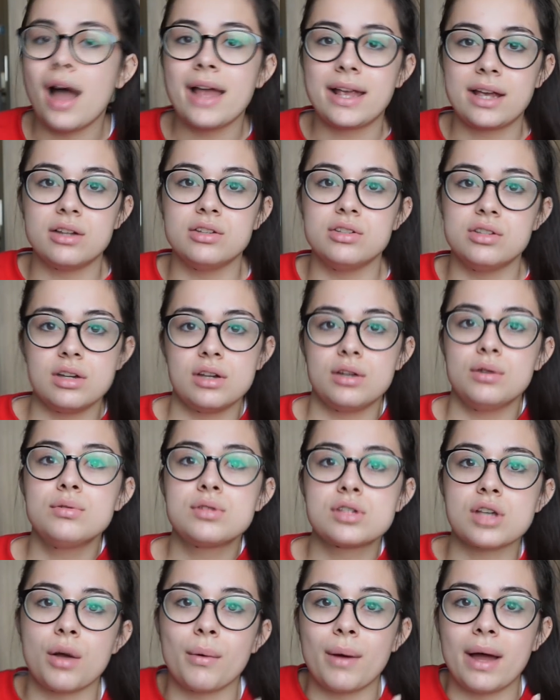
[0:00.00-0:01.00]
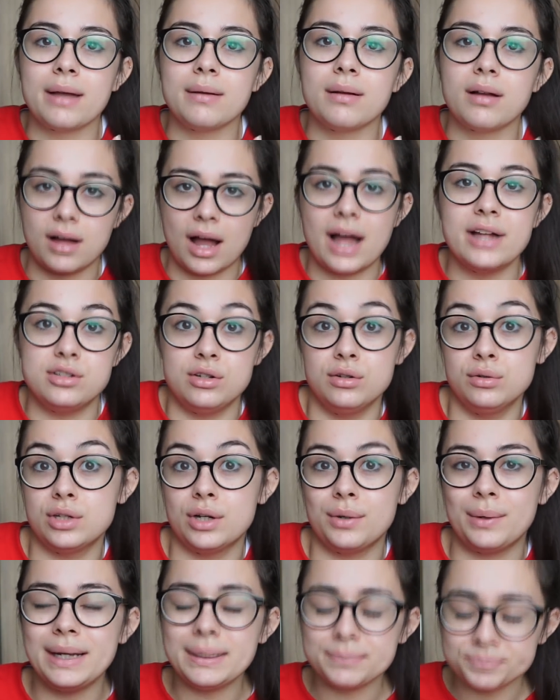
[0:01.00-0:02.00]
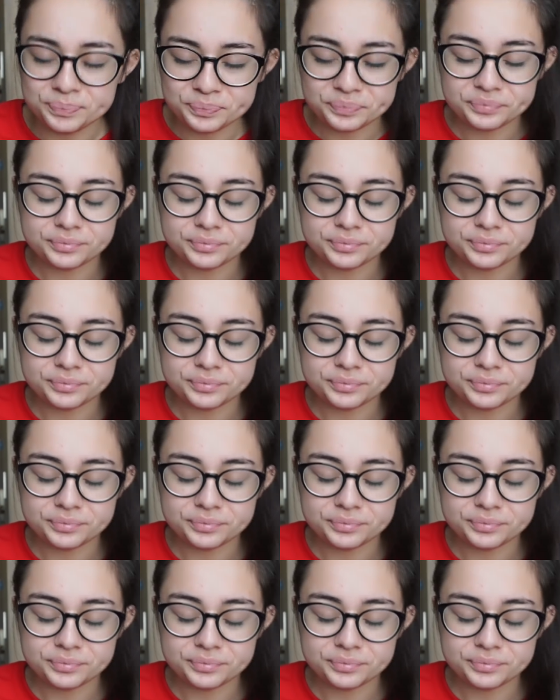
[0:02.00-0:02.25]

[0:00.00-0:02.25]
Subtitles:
can do, so I do it.